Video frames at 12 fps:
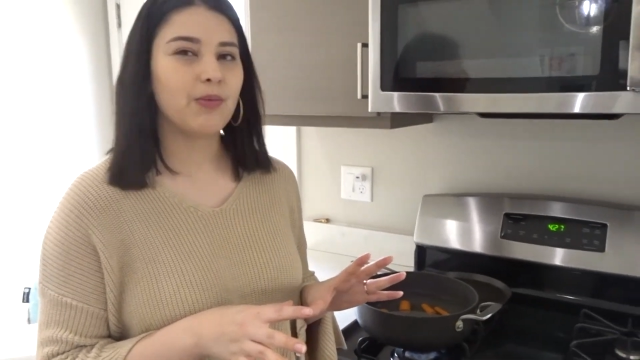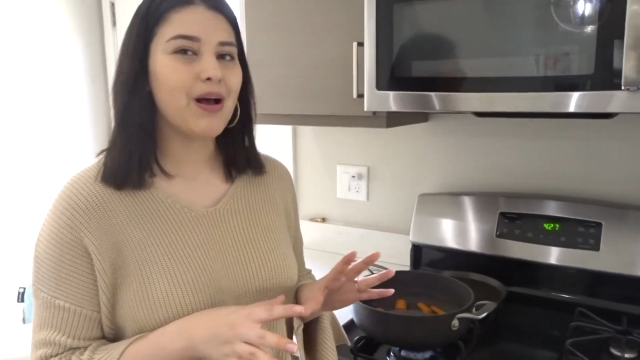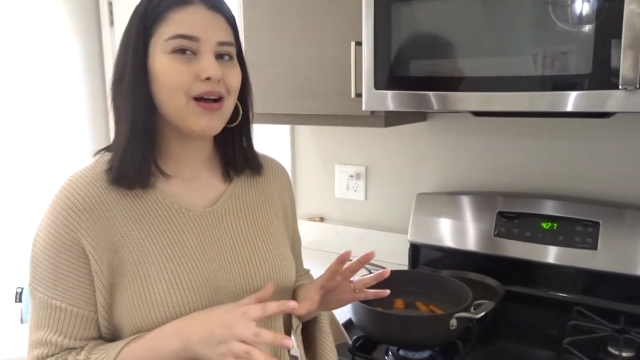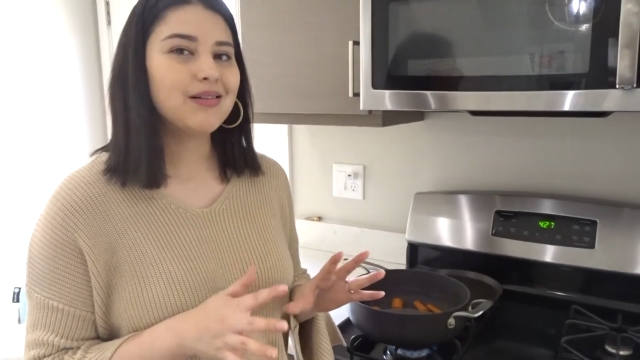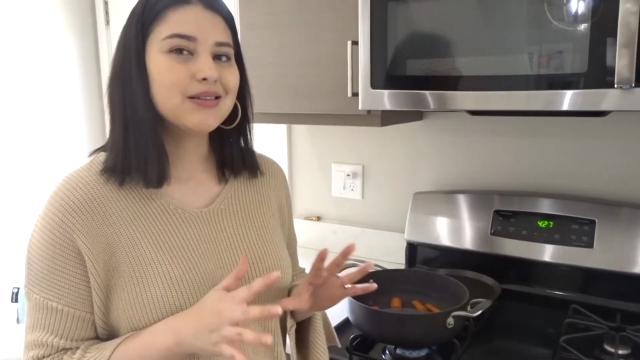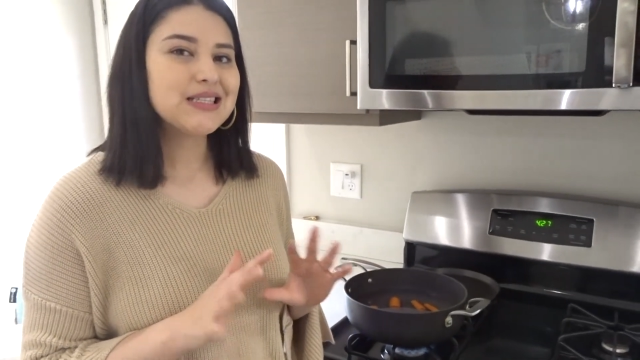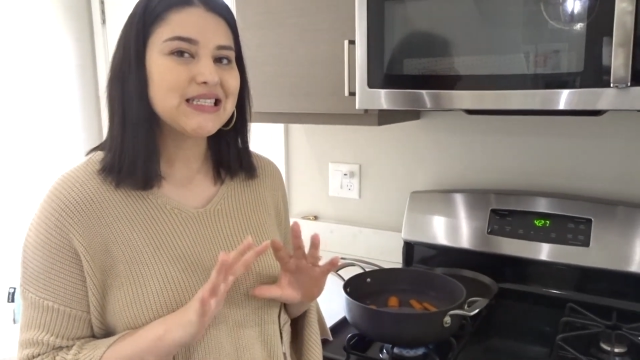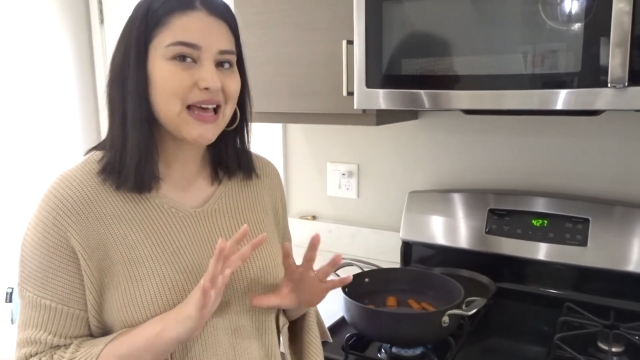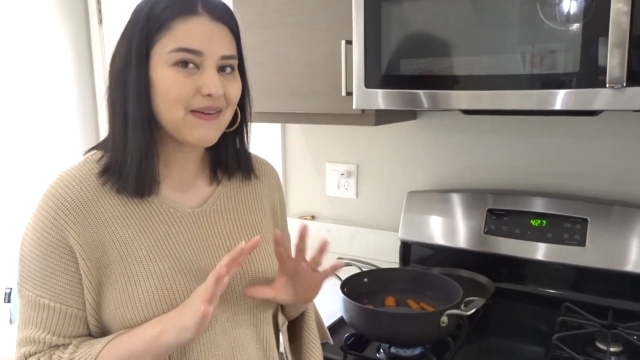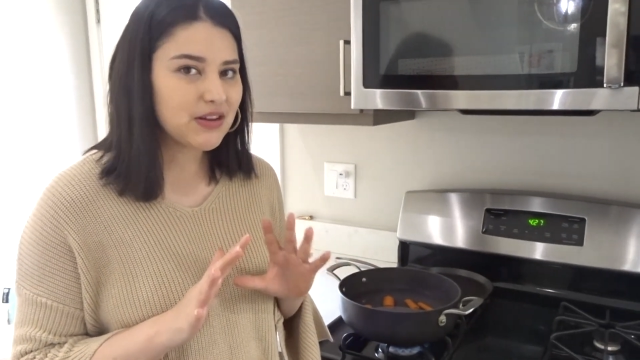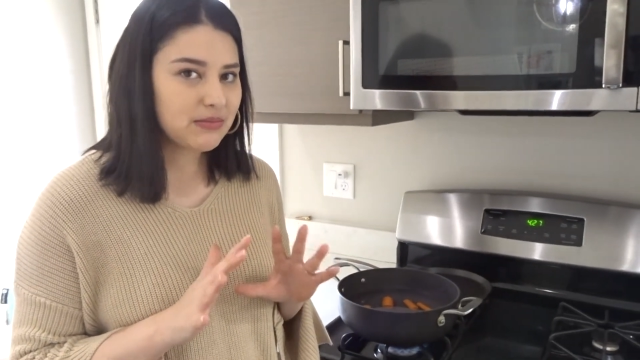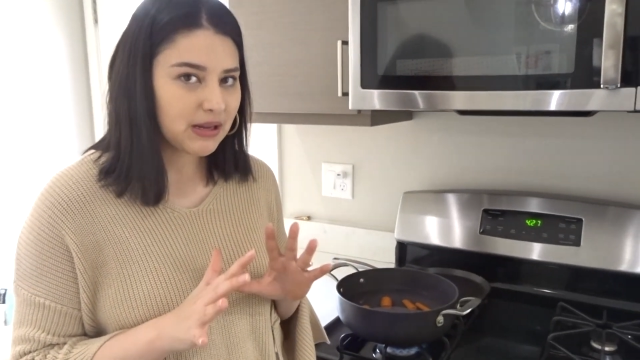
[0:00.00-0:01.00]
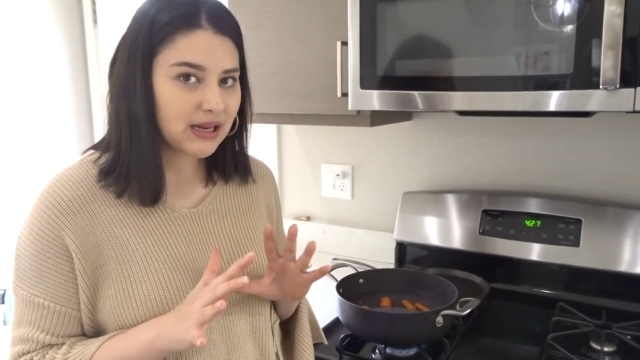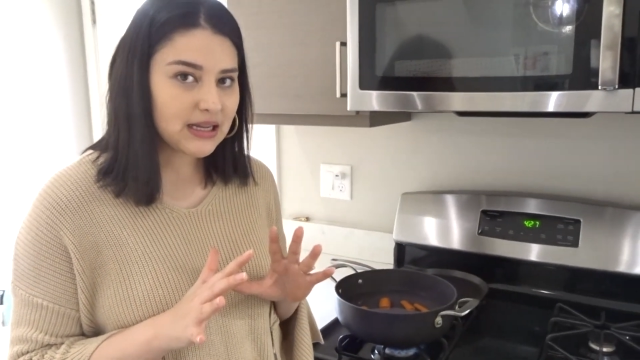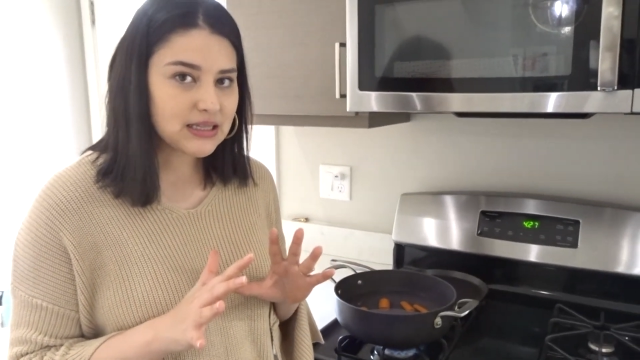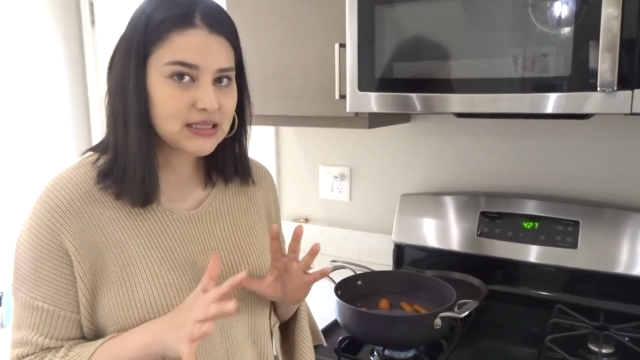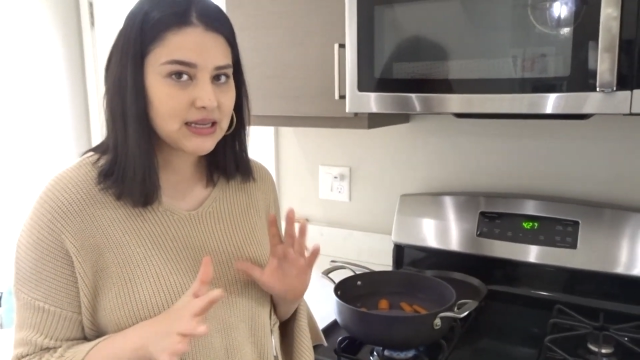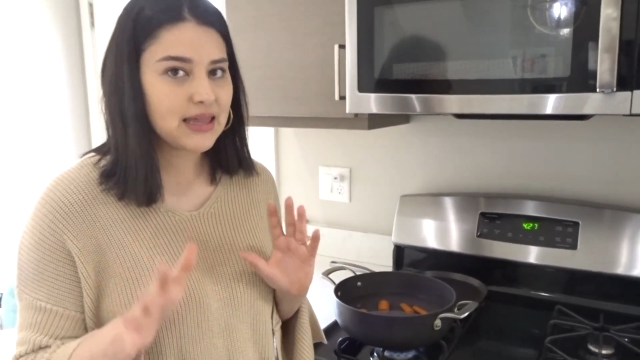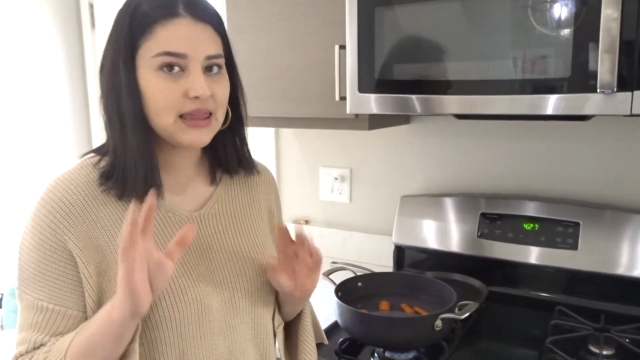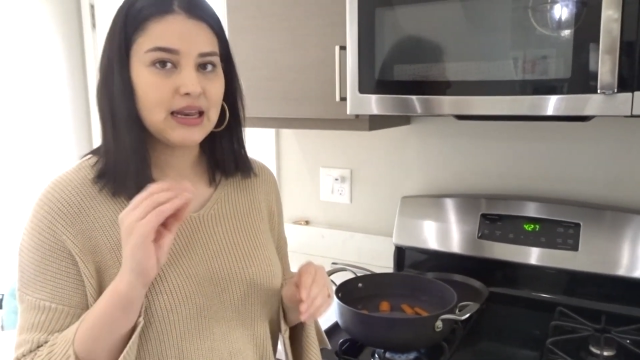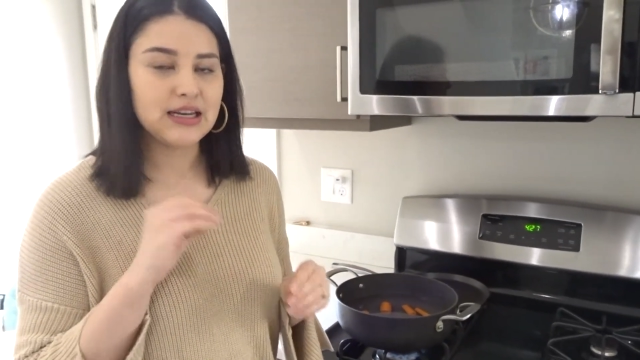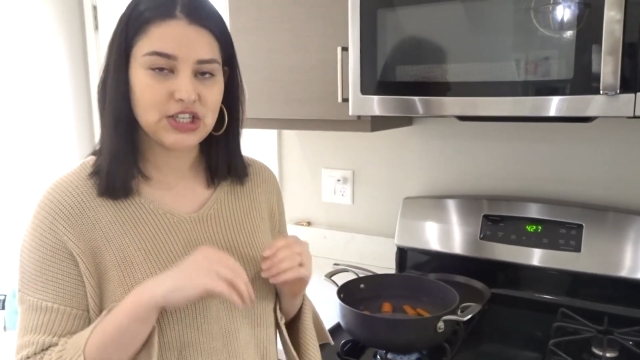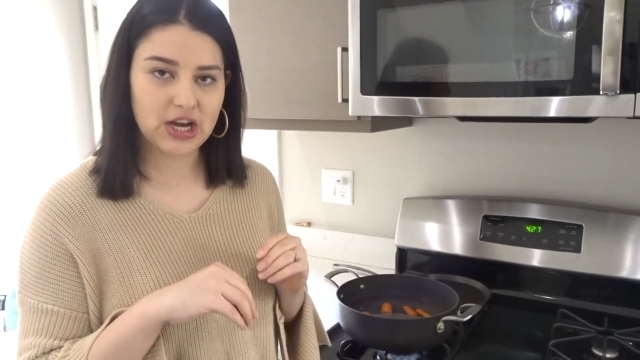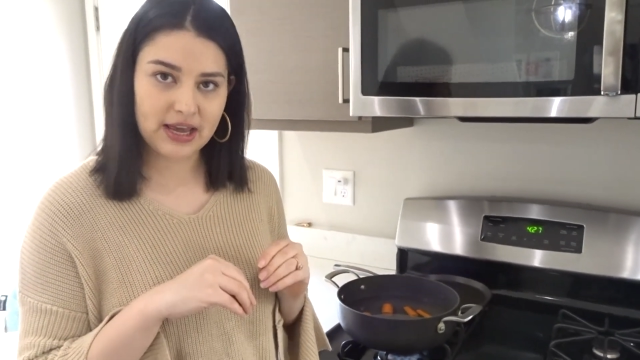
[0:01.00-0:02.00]
about 7 minutes and
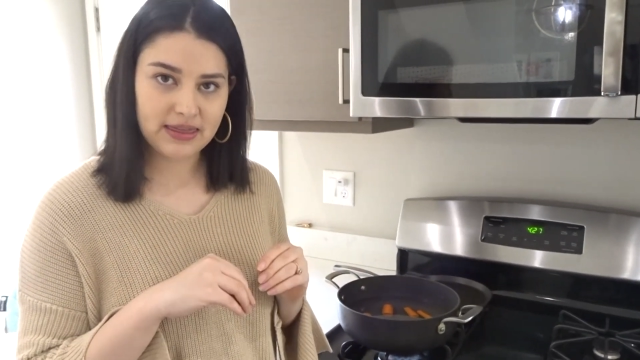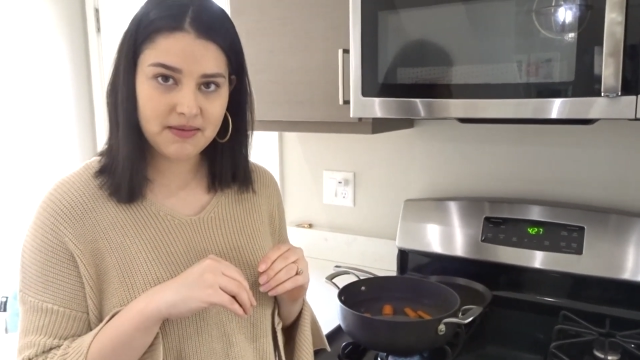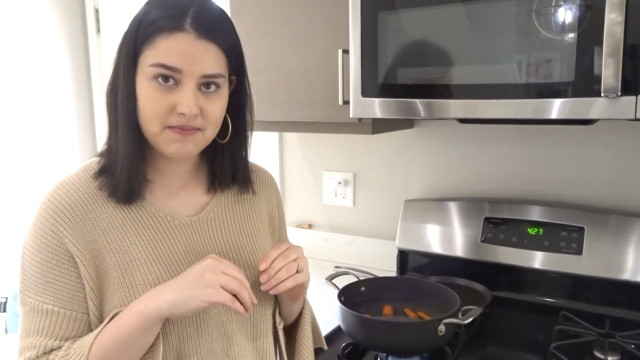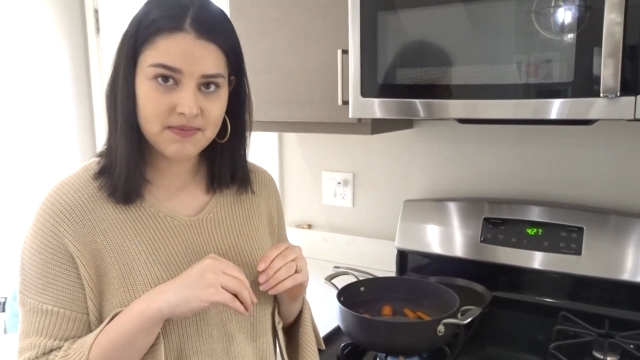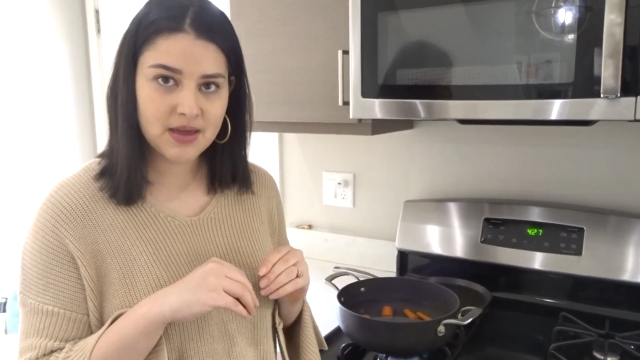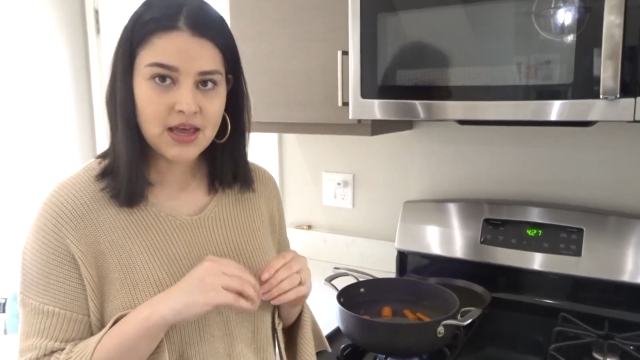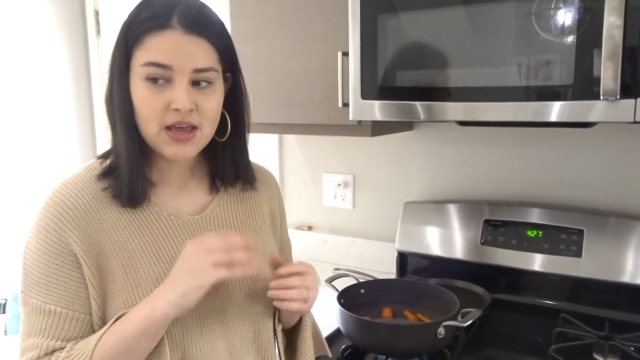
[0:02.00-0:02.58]
then check them.